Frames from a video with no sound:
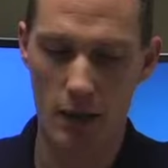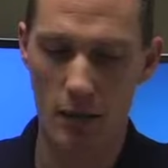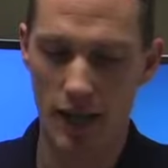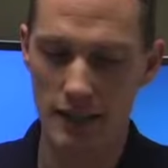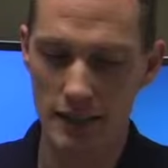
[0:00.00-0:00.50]

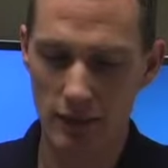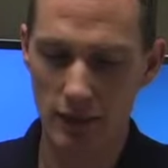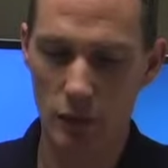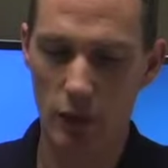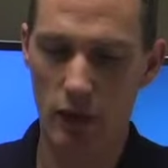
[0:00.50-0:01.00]

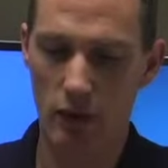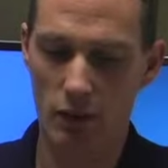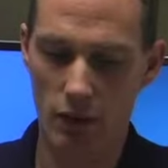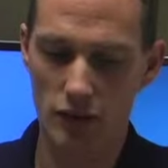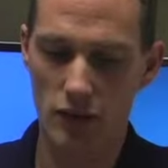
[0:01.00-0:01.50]
Ideally, we are
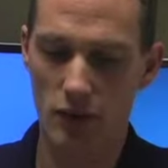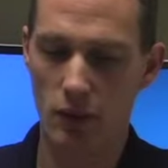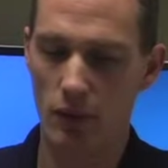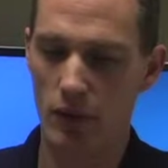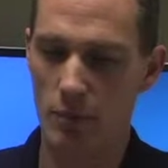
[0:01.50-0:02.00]

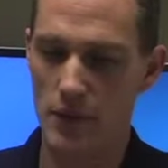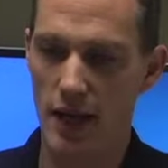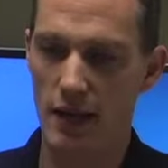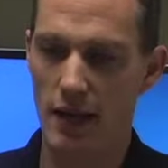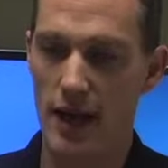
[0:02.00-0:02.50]
also
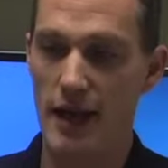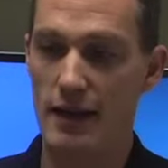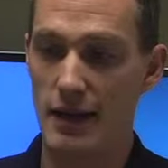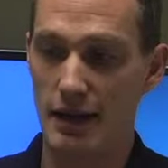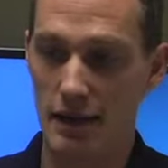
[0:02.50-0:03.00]
obtaining
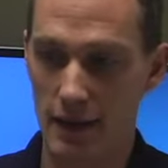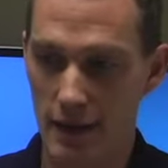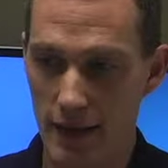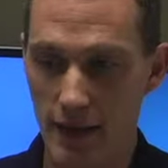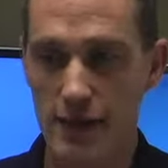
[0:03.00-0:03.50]
an
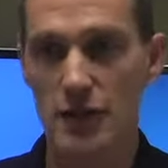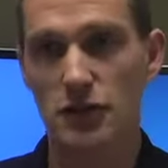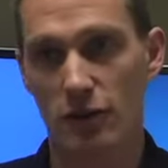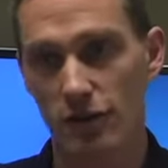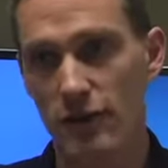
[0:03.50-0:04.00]

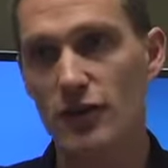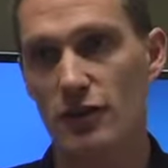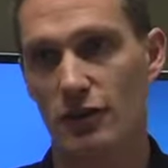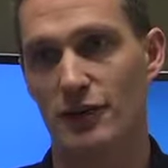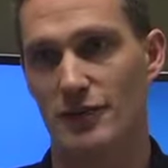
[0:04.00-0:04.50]
initial
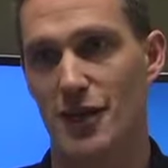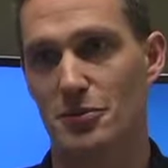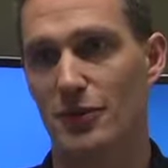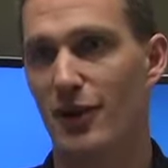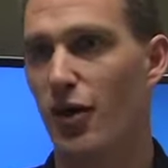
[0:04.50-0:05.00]
physical assessment.